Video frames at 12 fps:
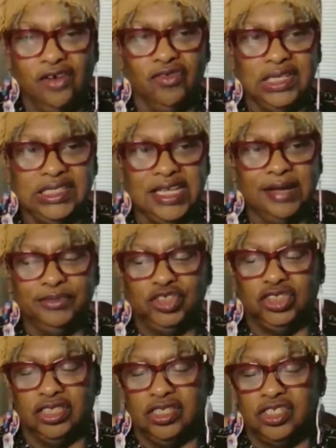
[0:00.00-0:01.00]

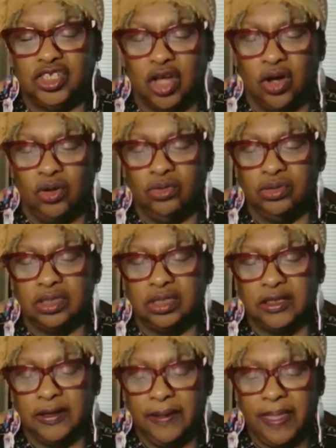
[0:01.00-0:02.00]
redemption songs.